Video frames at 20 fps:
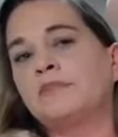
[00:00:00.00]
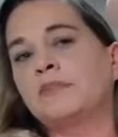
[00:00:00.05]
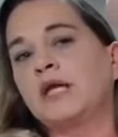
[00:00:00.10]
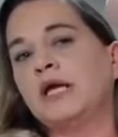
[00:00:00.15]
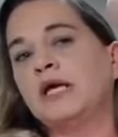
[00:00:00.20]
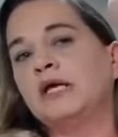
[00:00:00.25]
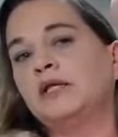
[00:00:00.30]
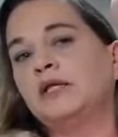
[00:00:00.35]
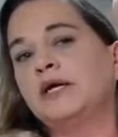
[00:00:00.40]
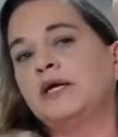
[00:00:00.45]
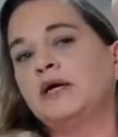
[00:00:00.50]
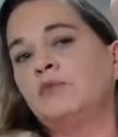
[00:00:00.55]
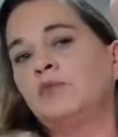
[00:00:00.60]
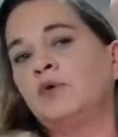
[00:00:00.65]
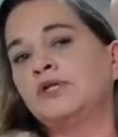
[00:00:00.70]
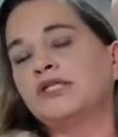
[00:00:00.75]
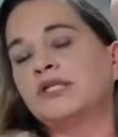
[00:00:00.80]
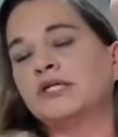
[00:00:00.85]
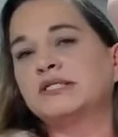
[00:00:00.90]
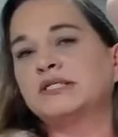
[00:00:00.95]
ileum,
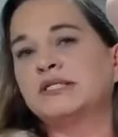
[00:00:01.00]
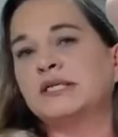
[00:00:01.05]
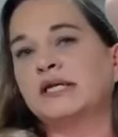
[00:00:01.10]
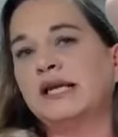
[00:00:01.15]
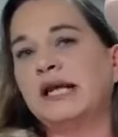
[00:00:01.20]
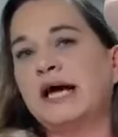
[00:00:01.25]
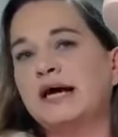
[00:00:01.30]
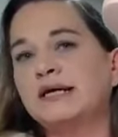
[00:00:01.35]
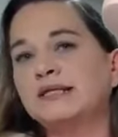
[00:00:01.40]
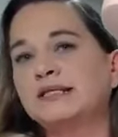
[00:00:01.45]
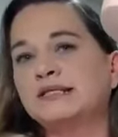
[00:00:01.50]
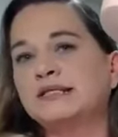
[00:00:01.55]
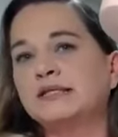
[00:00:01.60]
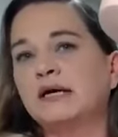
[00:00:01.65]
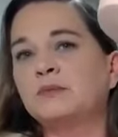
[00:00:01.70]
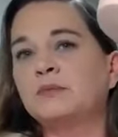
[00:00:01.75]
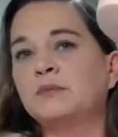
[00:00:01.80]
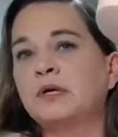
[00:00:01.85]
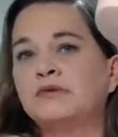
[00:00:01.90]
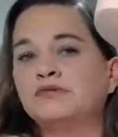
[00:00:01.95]
which is the last
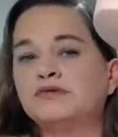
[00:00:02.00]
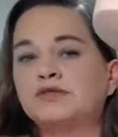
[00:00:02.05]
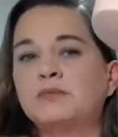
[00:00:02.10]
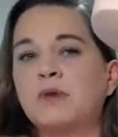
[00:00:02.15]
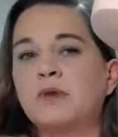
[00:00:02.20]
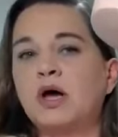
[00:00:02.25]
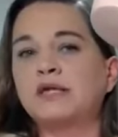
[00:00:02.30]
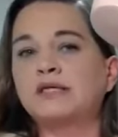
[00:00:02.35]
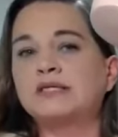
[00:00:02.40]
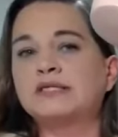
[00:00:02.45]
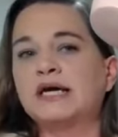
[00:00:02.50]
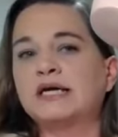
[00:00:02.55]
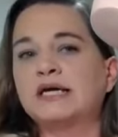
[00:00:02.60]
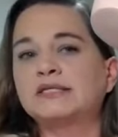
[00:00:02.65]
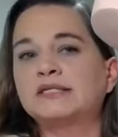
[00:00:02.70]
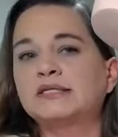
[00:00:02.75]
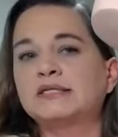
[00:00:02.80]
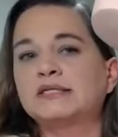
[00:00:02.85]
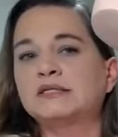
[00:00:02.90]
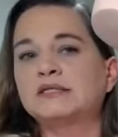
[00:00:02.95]
segment of small
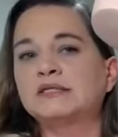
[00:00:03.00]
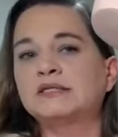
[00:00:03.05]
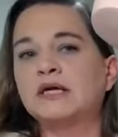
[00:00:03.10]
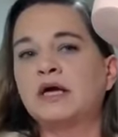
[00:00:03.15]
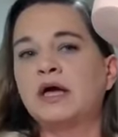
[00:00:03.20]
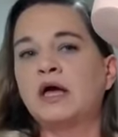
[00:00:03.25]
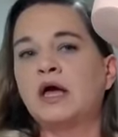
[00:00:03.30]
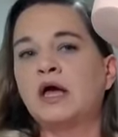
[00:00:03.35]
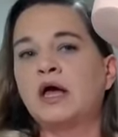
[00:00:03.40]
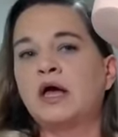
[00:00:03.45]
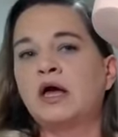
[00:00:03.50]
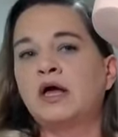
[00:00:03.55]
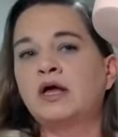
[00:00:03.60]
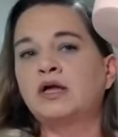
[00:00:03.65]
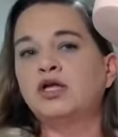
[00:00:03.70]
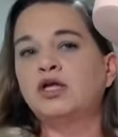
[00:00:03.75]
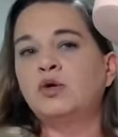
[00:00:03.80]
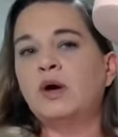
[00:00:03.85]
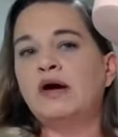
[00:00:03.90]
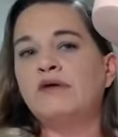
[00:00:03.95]
intestines.
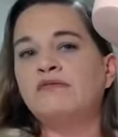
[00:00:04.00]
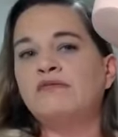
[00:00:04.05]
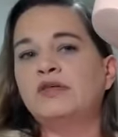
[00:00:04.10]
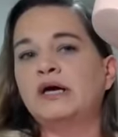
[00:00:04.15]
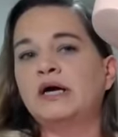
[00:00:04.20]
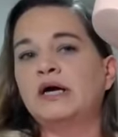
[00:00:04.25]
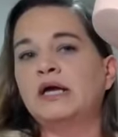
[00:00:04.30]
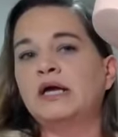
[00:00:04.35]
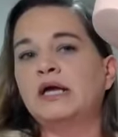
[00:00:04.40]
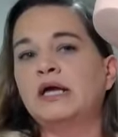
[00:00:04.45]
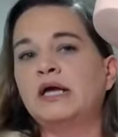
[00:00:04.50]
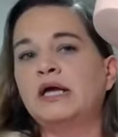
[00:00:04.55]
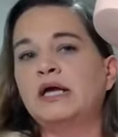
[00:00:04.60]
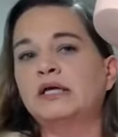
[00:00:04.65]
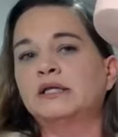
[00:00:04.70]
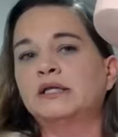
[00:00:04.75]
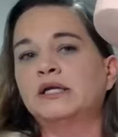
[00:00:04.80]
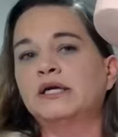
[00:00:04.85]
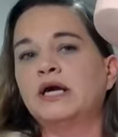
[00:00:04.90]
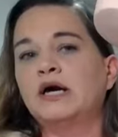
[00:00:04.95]
You have the
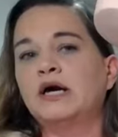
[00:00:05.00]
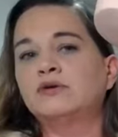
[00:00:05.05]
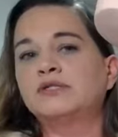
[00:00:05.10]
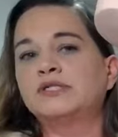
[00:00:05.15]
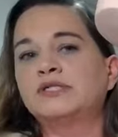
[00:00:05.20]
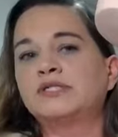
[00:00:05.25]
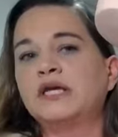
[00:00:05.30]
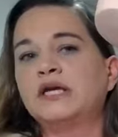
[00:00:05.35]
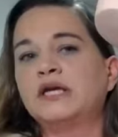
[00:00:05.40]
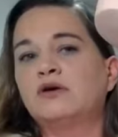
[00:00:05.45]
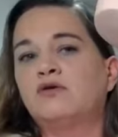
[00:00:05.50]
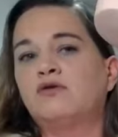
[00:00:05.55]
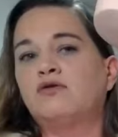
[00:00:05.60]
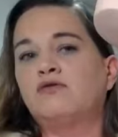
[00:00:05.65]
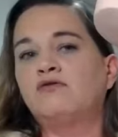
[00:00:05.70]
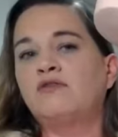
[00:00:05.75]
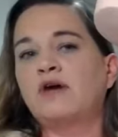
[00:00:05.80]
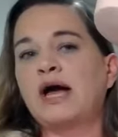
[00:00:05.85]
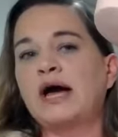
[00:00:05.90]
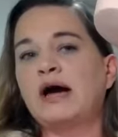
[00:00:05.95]
ileocecal
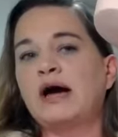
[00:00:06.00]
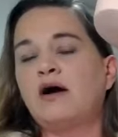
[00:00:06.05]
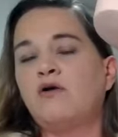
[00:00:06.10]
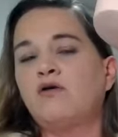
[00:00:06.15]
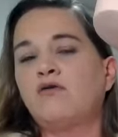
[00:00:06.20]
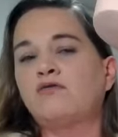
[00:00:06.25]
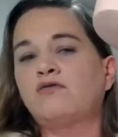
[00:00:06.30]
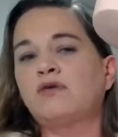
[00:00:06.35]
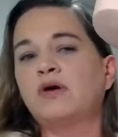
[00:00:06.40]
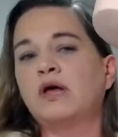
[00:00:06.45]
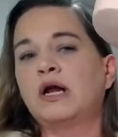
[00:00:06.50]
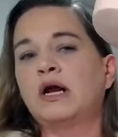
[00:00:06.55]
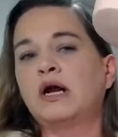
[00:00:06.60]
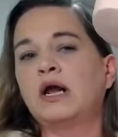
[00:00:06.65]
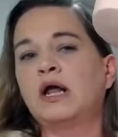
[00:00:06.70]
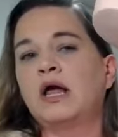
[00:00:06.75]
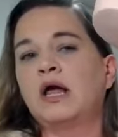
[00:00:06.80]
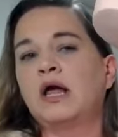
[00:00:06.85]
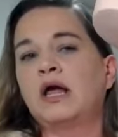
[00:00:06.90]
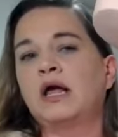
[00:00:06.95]
valve
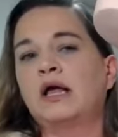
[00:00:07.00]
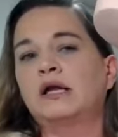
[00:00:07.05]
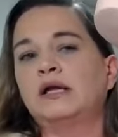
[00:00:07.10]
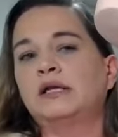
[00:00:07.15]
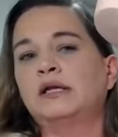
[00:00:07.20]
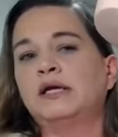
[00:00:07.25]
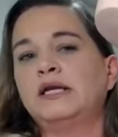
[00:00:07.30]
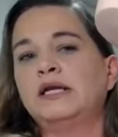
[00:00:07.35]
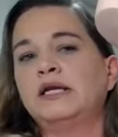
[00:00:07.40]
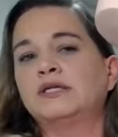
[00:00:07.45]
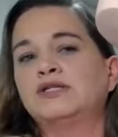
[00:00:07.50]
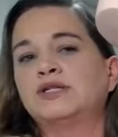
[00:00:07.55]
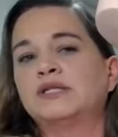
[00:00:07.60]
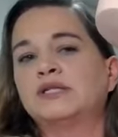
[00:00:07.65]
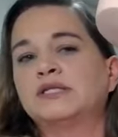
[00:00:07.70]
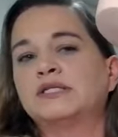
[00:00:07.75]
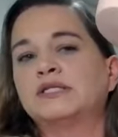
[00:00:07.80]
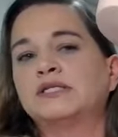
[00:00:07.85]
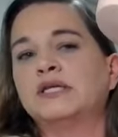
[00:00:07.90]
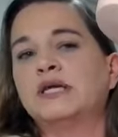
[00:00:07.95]
leading to
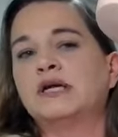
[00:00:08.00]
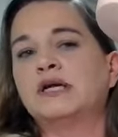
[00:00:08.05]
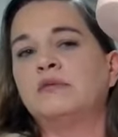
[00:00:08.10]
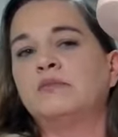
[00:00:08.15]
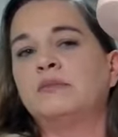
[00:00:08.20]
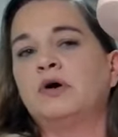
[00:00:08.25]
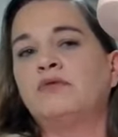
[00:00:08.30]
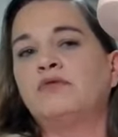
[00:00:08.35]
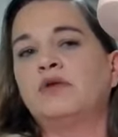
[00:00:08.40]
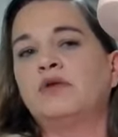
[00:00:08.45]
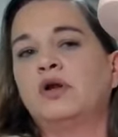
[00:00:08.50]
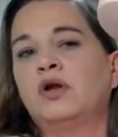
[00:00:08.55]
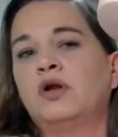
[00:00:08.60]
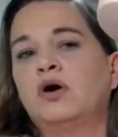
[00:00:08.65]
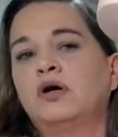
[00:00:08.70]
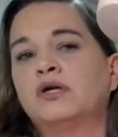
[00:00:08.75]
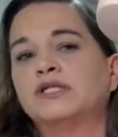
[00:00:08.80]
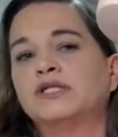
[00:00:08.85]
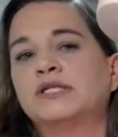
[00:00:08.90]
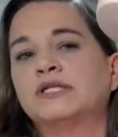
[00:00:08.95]
the cecum of the
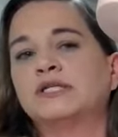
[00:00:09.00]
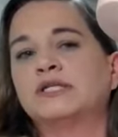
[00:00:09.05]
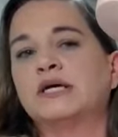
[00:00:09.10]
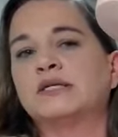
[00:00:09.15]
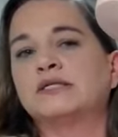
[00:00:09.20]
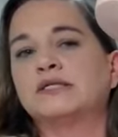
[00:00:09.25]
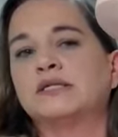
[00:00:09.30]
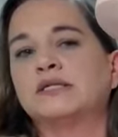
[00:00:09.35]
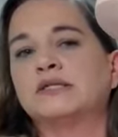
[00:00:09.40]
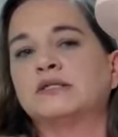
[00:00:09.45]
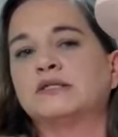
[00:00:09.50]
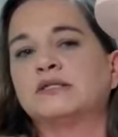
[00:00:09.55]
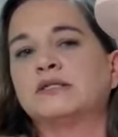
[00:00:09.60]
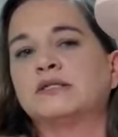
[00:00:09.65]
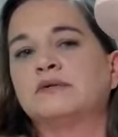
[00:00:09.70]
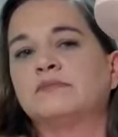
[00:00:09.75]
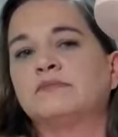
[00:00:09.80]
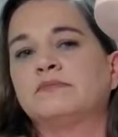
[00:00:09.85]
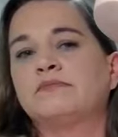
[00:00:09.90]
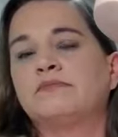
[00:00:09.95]
large intestines.
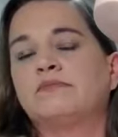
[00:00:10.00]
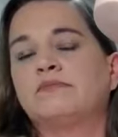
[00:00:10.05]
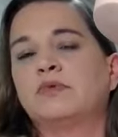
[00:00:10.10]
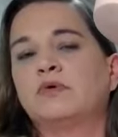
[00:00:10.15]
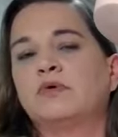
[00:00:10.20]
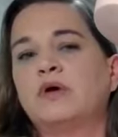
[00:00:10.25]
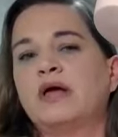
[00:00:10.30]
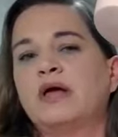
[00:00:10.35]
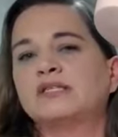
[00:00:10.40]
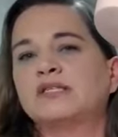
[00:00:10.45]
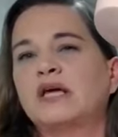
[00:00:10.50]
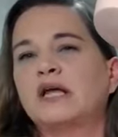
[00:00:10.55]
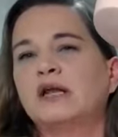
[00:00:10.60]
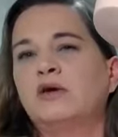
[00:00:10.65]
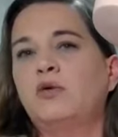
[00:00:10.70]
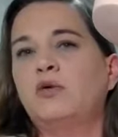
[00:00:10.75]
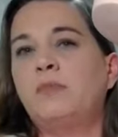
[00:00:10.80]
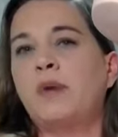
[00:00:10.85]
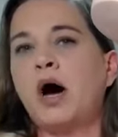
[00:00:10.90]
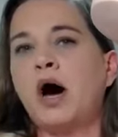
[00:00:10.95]
That's that
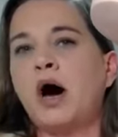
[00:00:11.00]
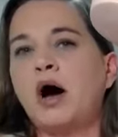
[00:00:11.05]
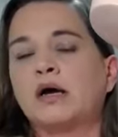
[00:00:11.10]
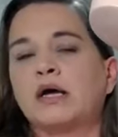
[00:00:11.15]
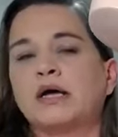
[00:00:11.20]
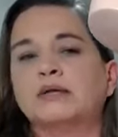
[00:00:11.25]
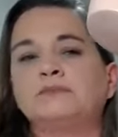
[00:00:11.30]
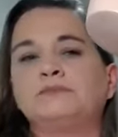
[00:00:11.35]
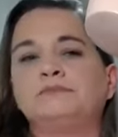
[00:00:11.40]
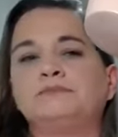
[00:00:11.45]
little pocket.